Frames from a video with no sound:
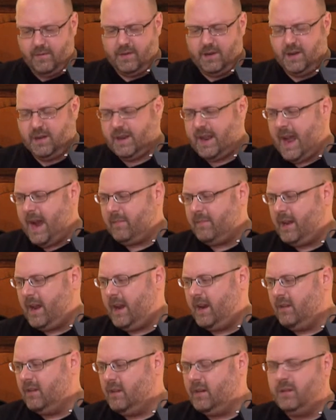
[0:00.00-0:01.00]
We did the
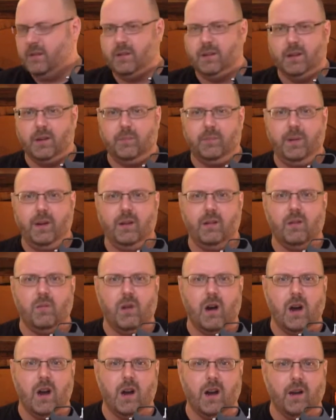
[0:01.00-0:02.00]
Cabernet or, or Pinot
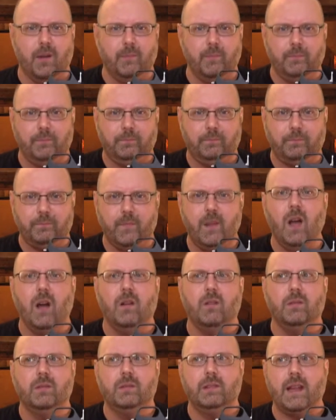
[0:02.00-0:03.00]
Noir.
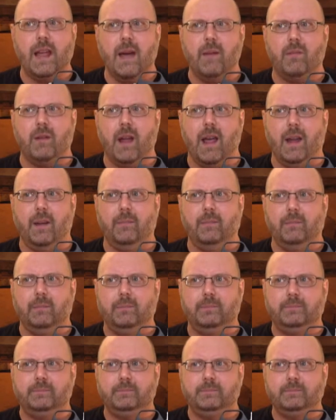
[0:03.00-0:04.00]
No, Cabernet.
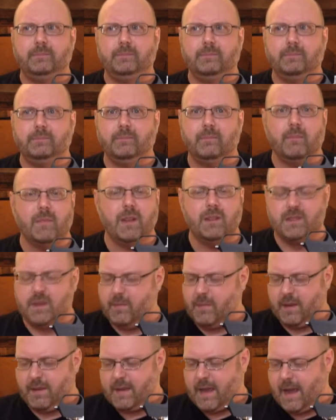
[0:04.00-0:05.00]

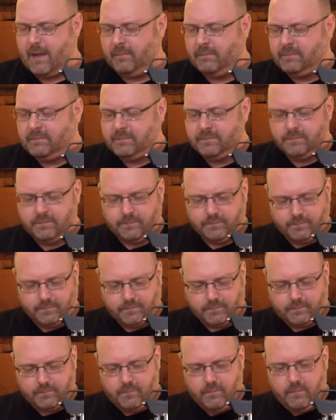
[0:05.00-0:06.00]
Something like that.
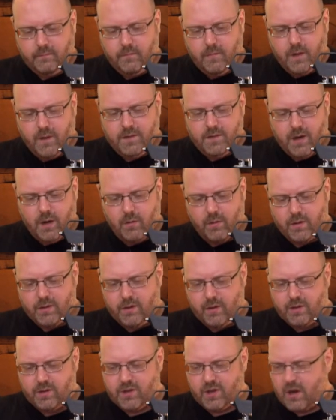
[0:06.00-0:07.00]
So we're going
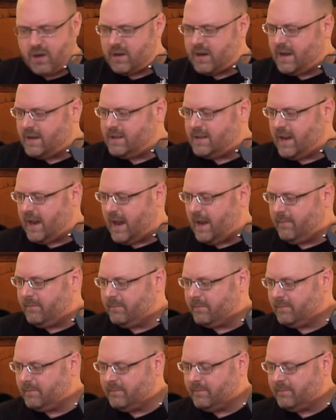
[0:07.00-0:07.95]
to do the Chardonnay today.